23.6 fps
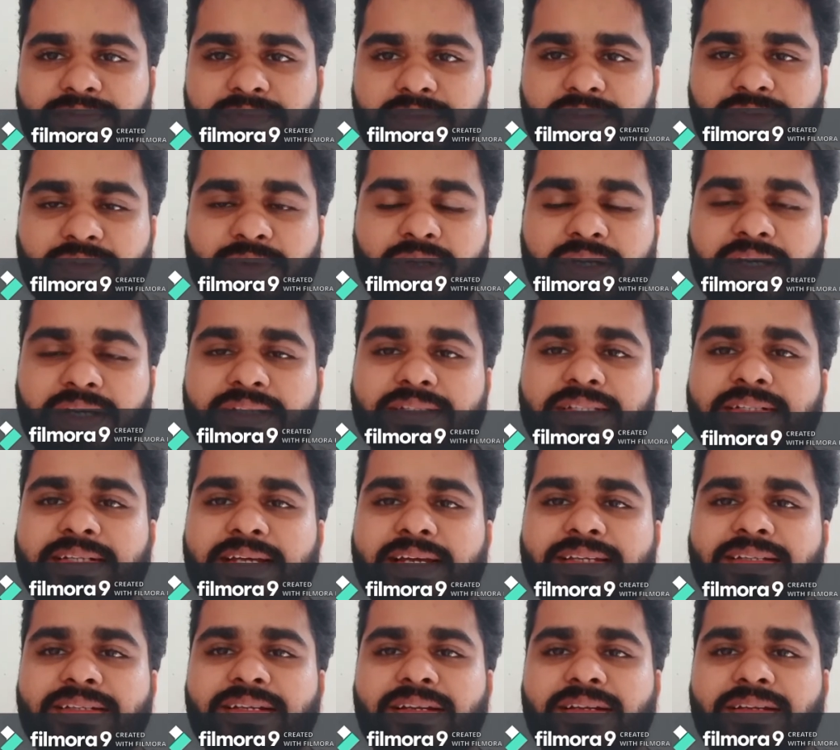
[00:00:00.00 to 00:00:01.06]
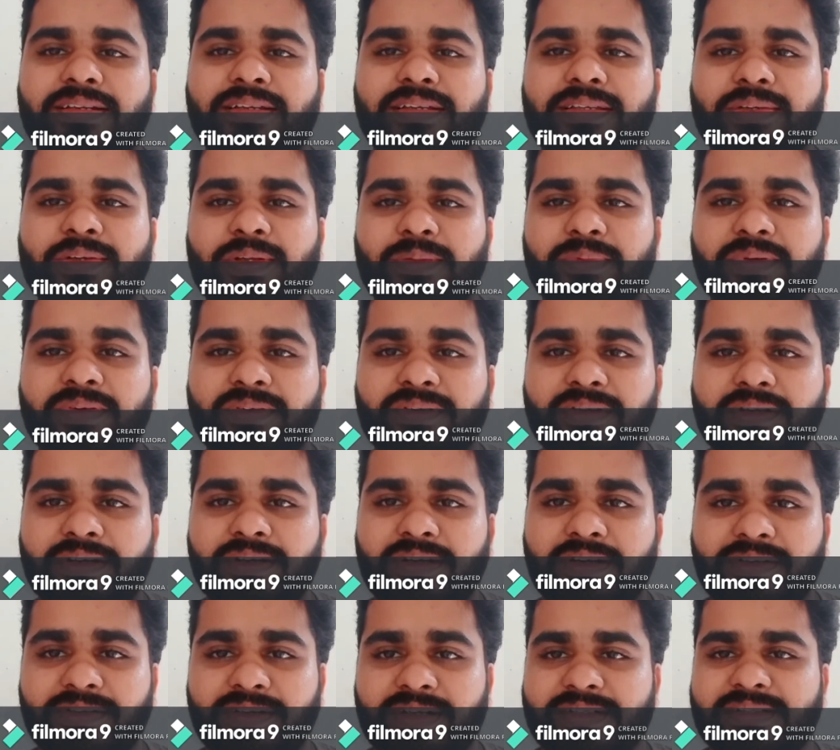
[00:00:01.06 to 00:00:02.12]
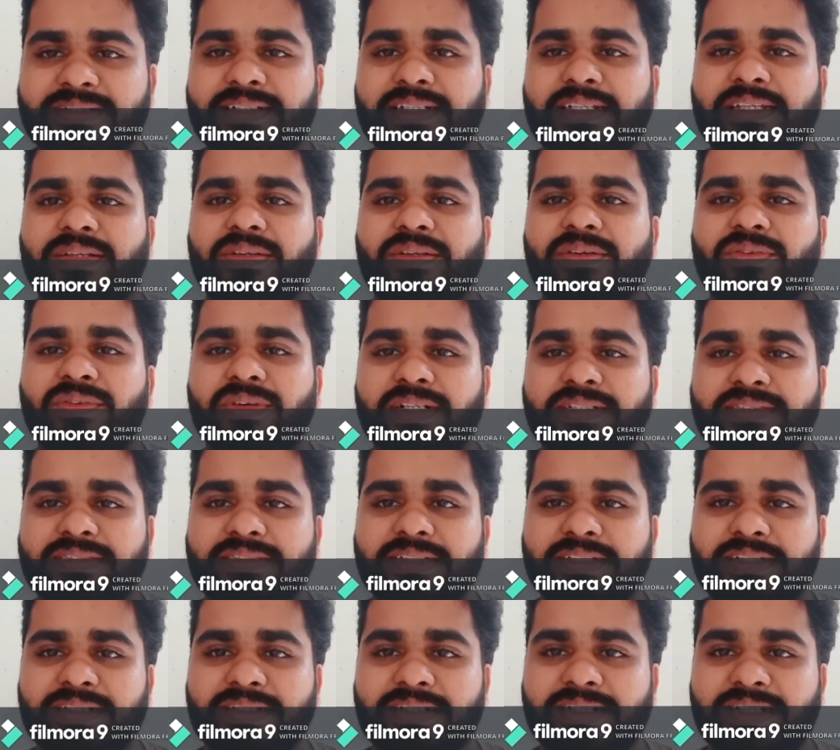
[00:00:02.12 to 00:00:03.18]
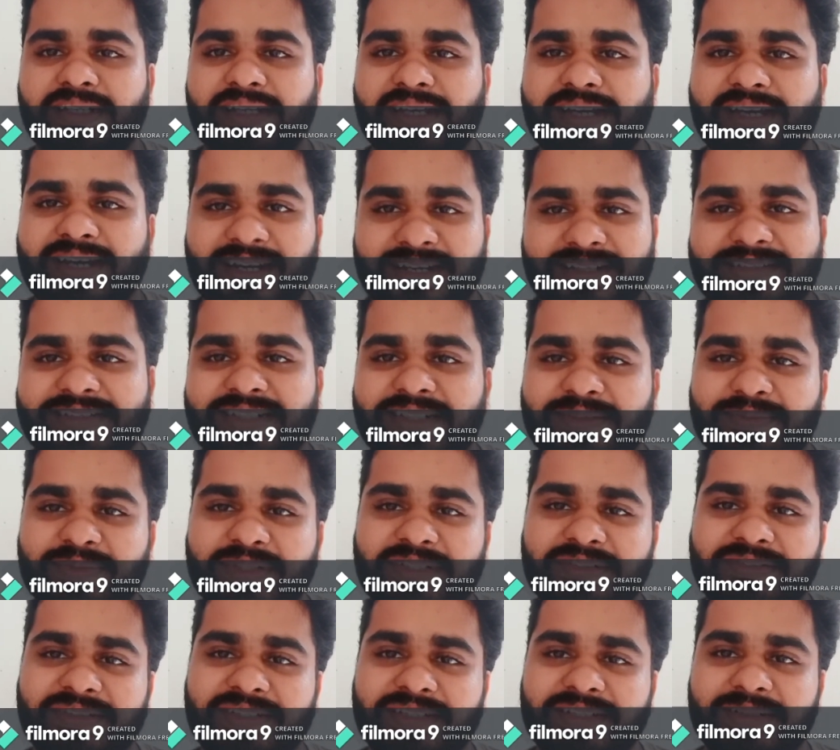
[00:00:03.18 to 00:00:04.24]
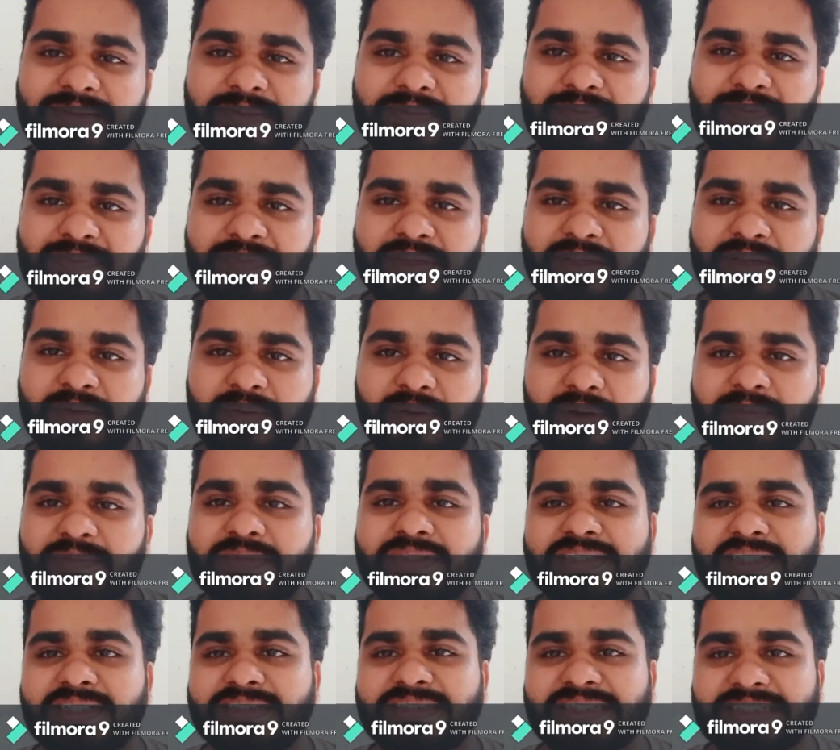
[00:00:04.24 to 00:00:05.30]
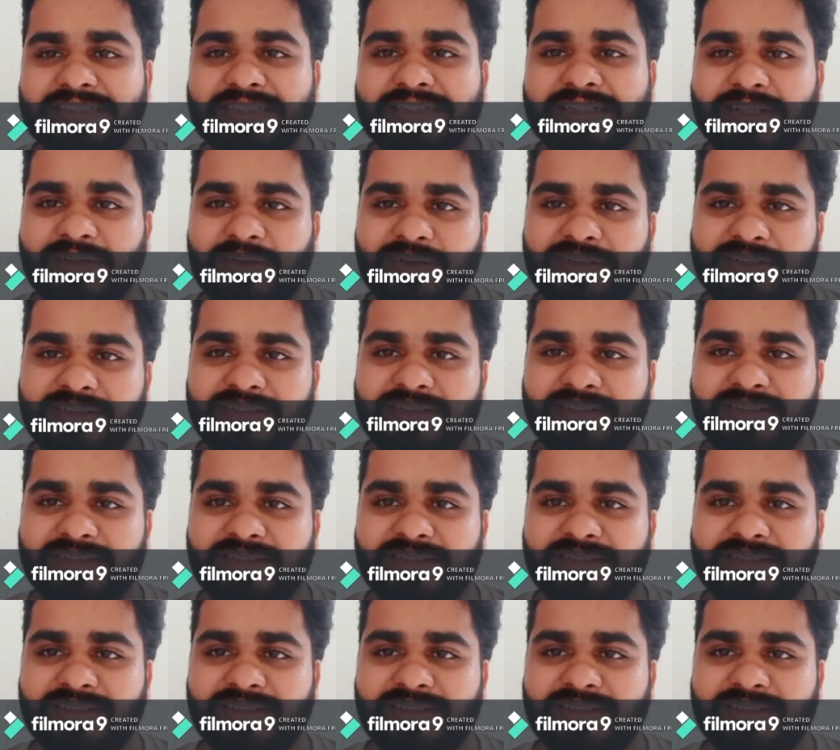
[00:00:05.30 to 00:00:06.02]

If you look at the title, you will be wondering, what is the connection between Columbus and Sachin Tendulkar.